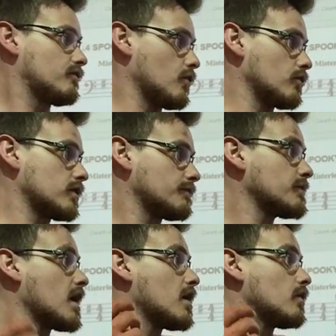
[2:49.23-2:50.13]
4.
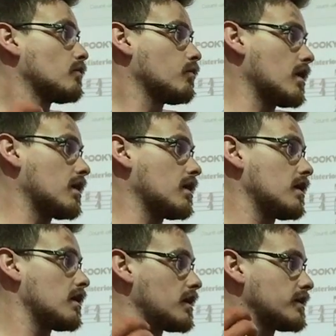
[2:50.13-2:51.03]

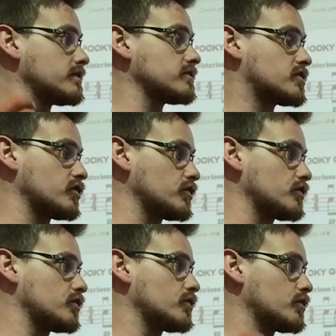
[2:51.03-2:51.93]
1,
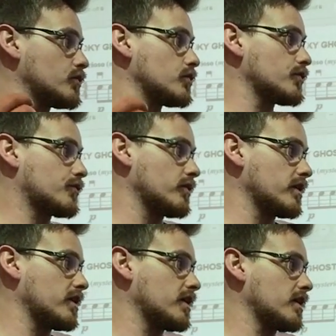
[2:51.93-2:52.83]
2,
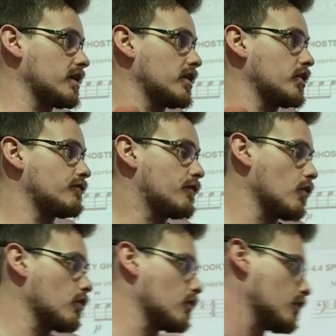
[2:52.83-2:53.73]
3,
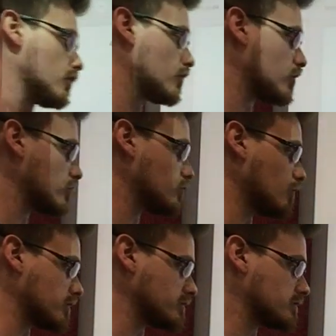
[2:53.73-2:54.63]
4.
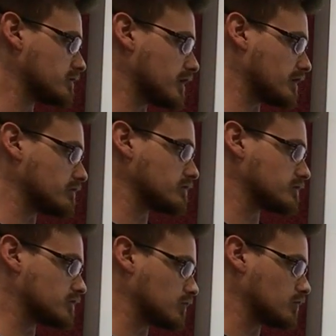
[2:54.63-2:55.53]
1 and
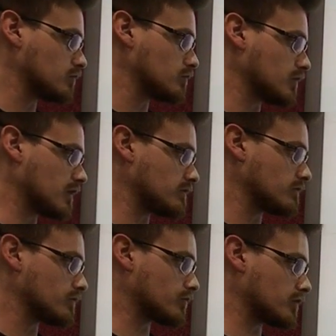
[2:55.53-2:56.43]
2 and
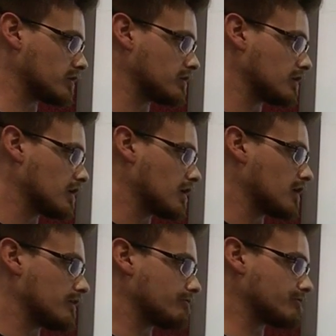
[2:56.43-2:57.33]
3,
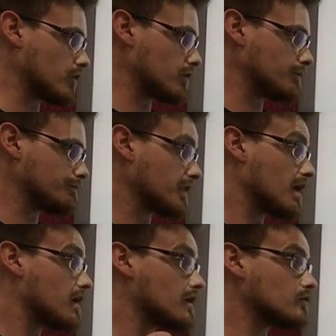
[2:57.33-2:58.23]
4.
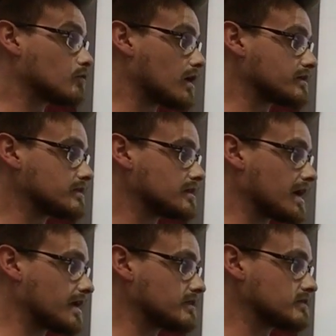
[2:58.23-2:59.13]
1
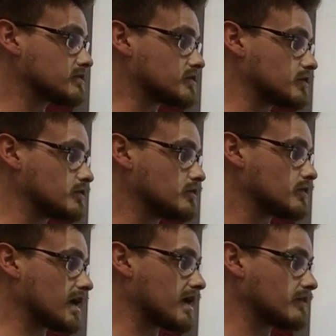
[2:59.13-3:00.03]
and 2
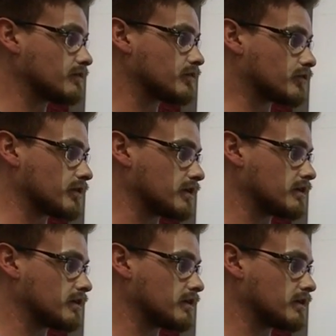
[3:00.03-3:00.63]
and 3,